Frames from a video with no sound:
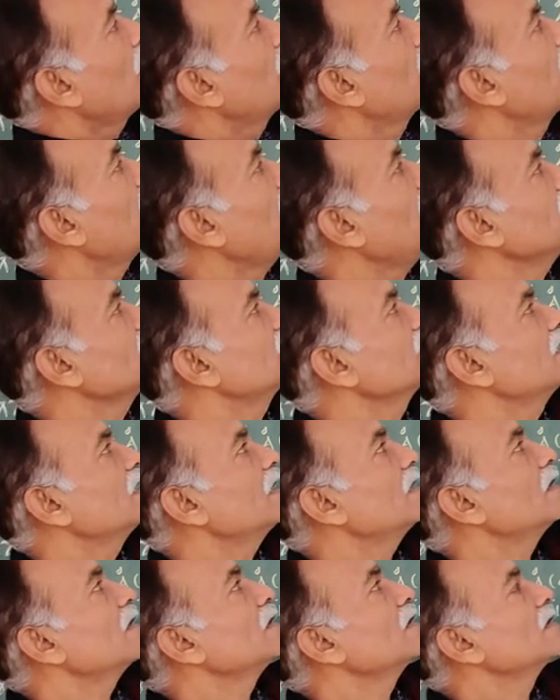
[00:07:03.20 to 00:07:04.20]
why
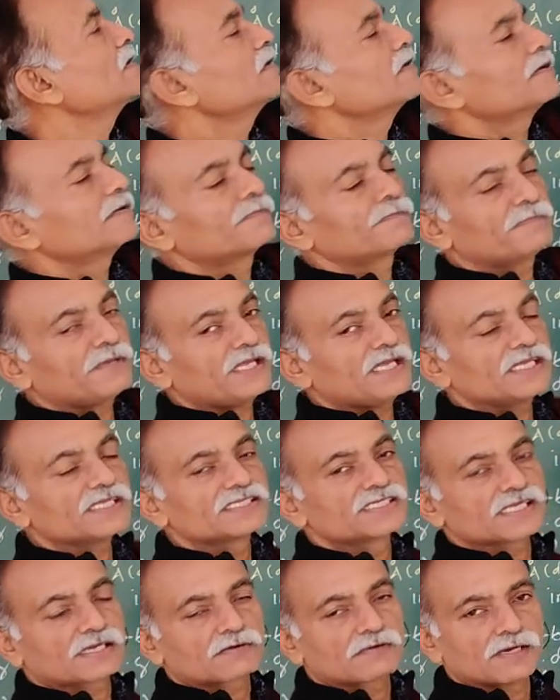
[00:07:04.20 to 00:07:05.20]
the P
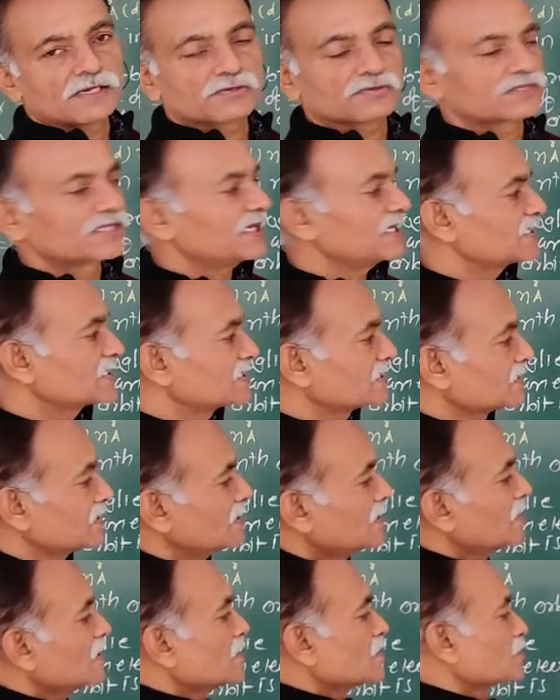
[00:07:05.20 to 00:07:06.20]
is equal to this?
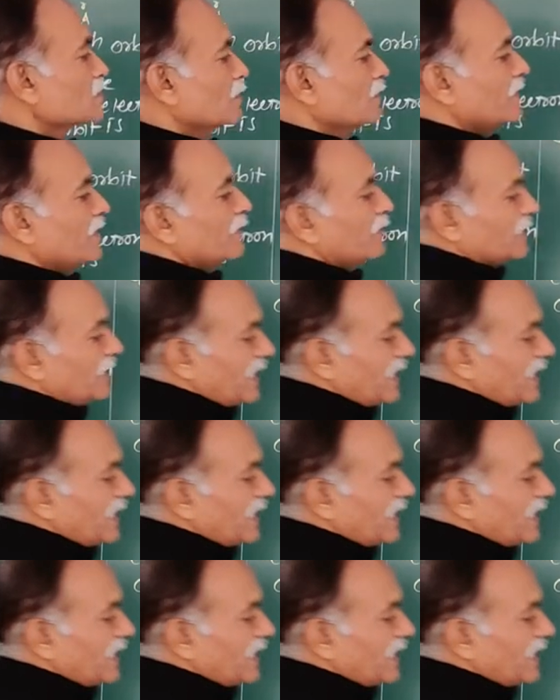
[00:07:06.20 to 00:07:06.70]
So we know